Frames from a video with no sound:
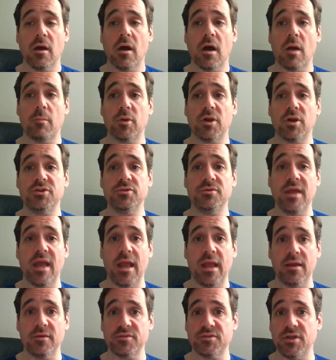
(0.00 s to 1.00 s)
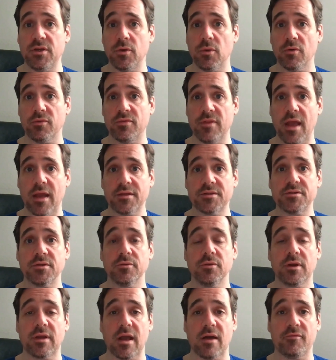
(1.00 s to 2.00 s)
I'm going to do the AFC North next, so
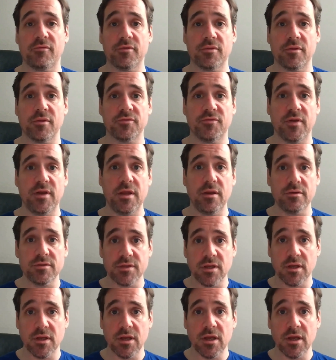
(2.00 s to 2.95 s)
look out for those videos.